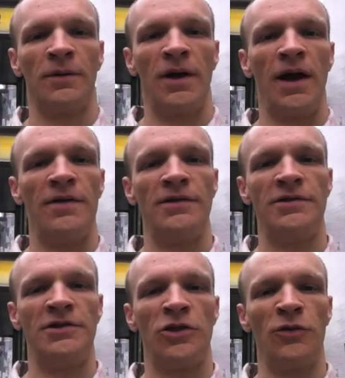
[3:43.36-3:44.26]
Okay,
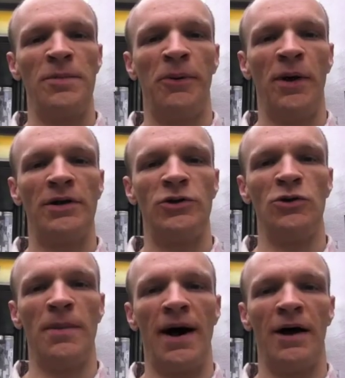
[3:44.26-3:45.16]
this is the
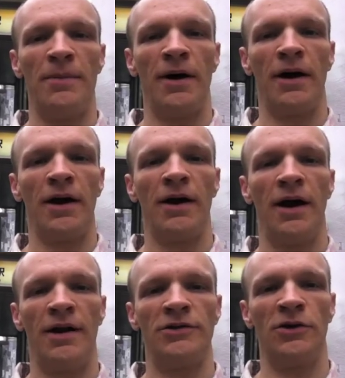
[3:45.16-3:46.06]
3.2 mile mark,
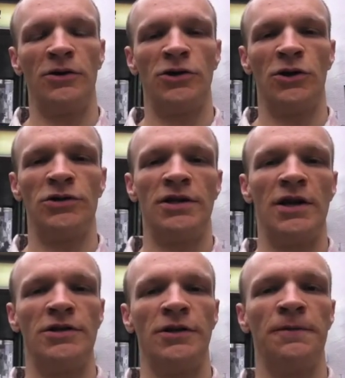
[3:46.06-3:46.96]
Hanazono-cho
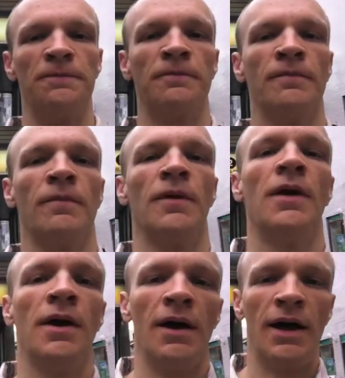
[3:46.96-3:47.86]
Station,
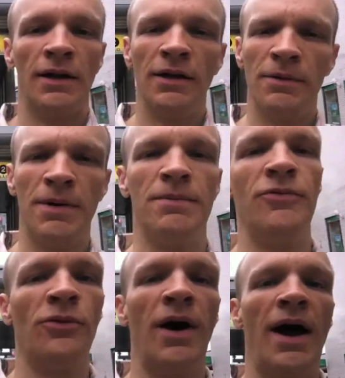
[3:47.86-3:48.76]
and a little bit
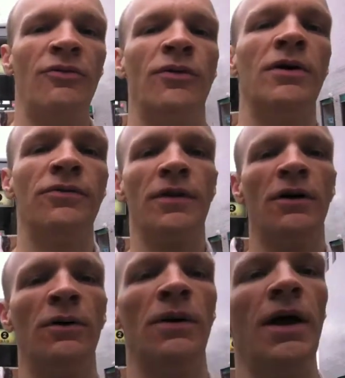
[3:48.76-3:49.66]
before halfway for the
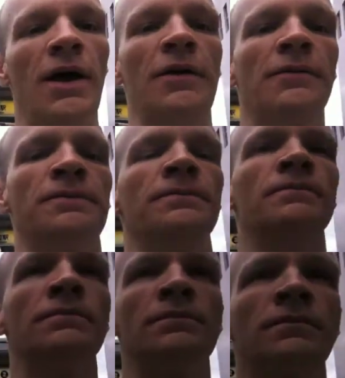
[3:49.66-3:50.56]
whole line.
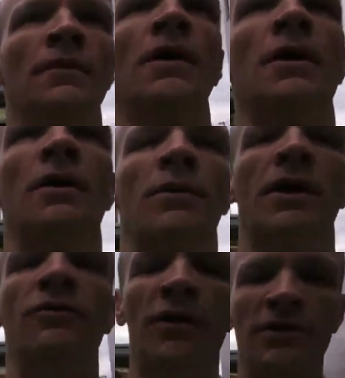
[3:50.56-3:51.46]
When
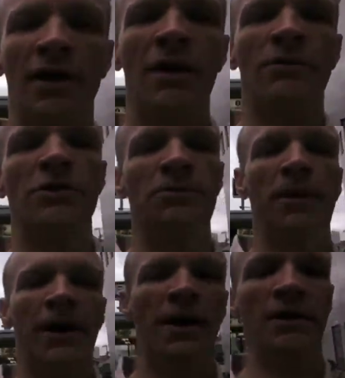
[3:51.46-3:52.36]
I first came to
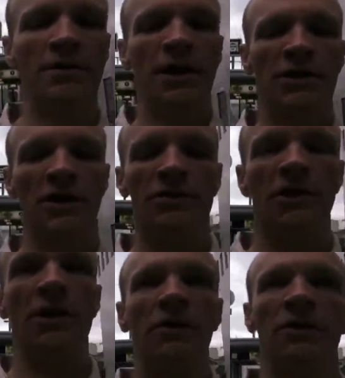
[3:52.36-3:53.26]
Japan 10 years
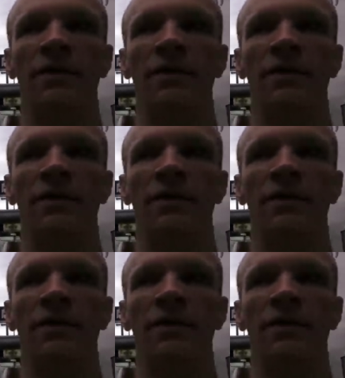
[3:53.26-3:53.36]
ago,